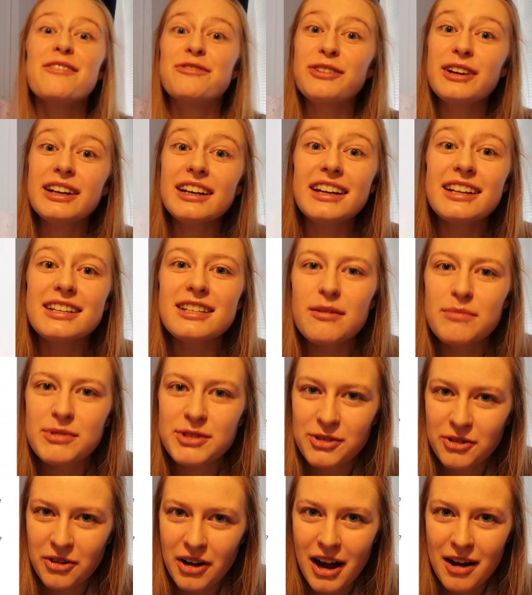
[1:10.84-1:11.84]
A friendly
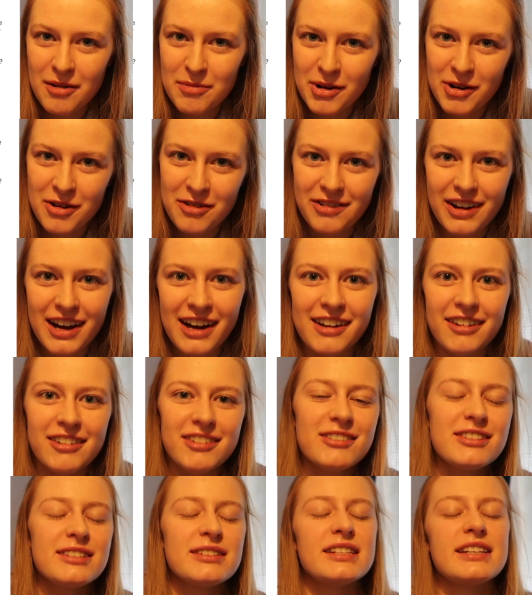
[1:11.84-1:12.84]
subscriber of
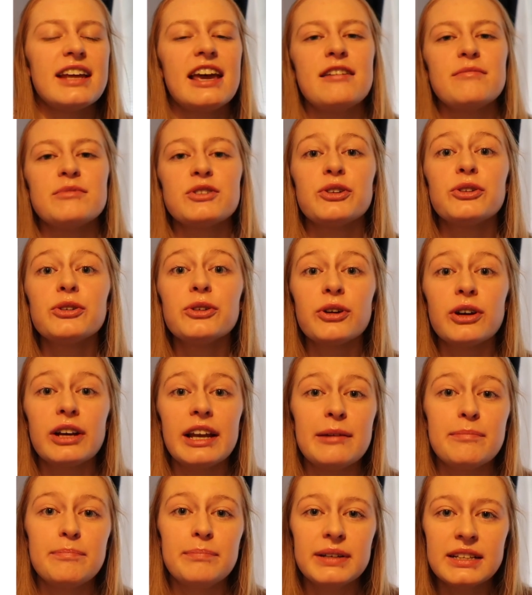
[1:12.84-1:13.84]
ours named
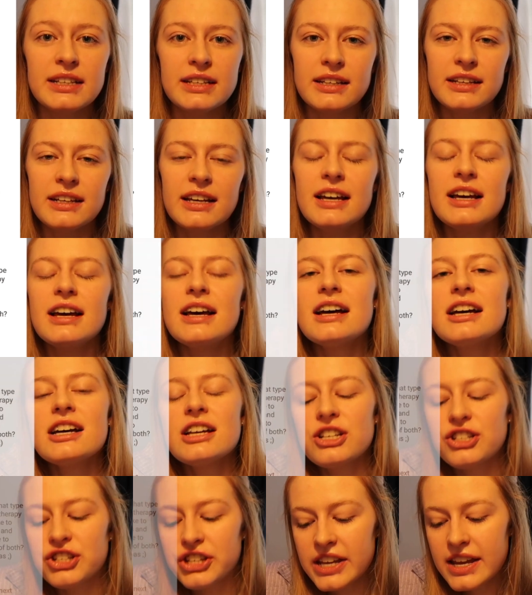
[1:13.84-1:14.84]
Kuchle Pin,
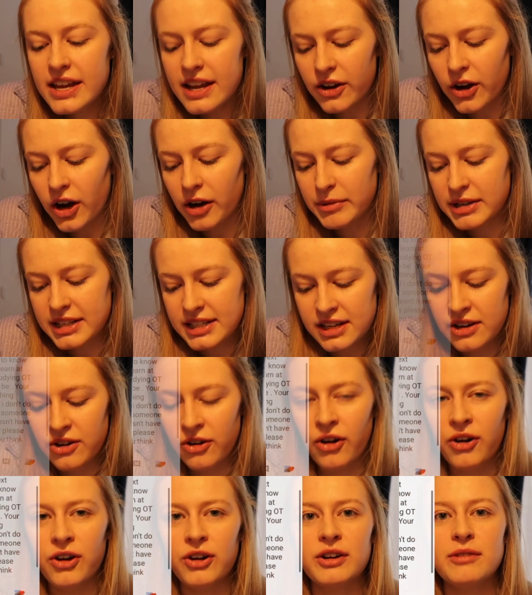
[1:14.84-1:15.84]
she commented
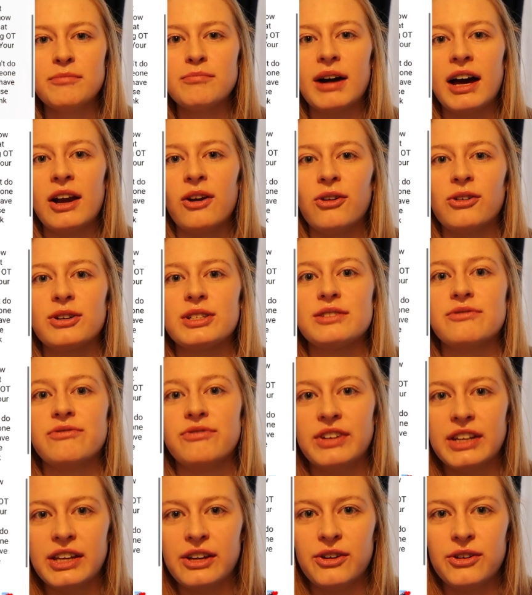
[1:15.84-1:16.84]
on my last
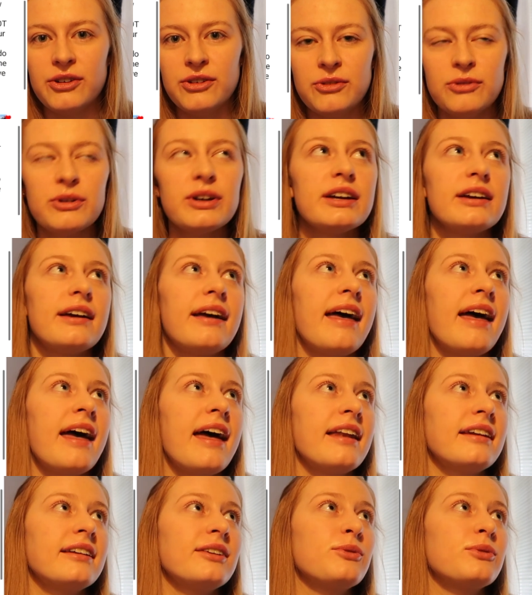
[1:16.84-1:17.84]
video,
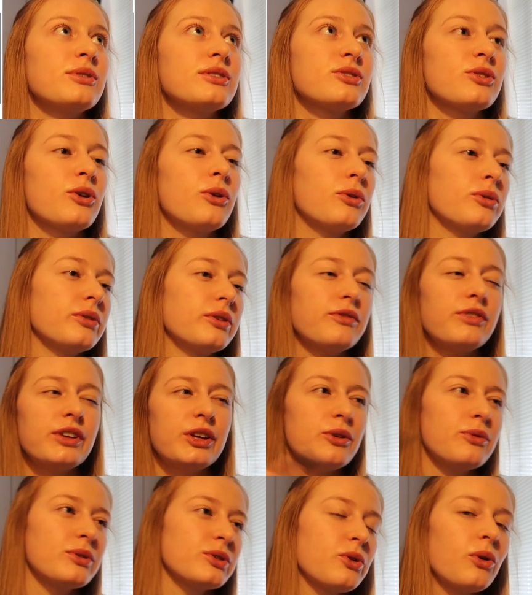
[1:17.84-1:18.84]
and the
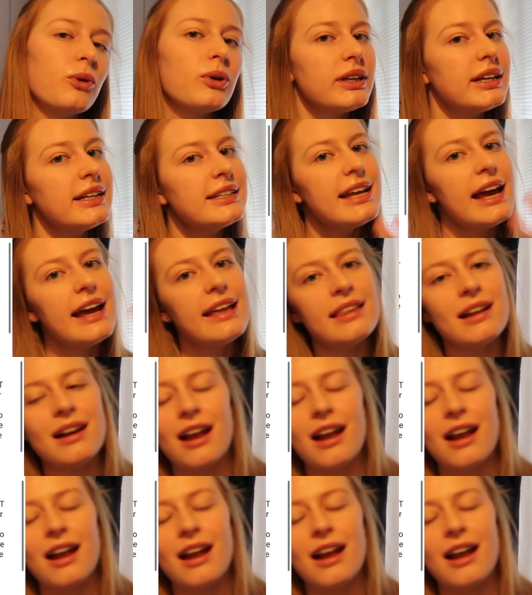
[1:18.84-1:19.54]
video was called A Day in